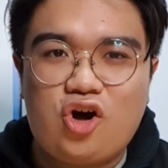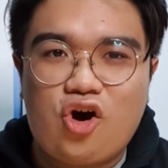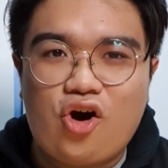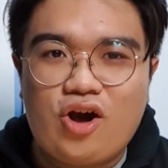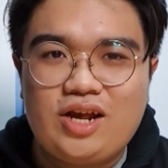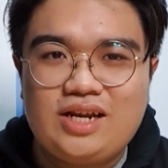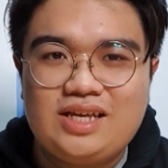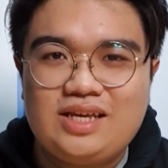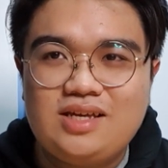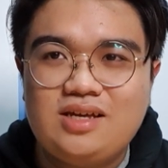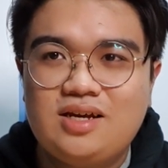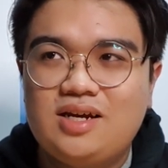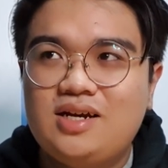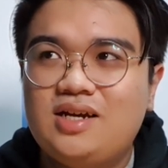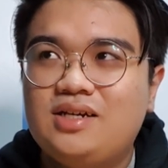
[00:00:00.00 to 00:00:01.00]
oily.
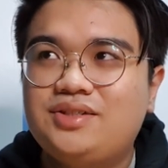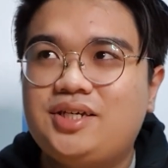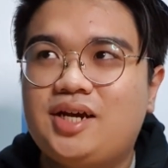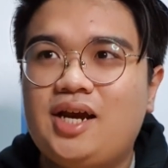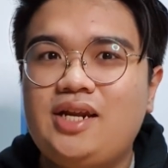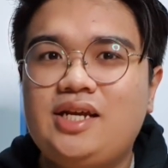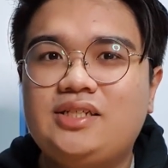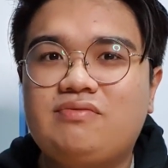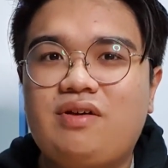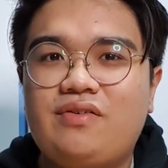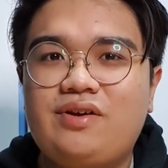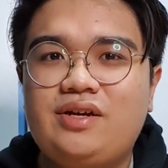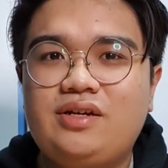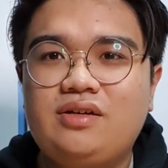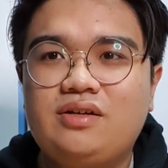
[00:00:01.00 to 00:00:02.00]
Second, it's
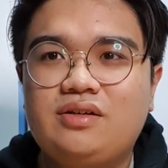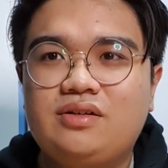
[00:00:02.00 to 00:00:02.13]
very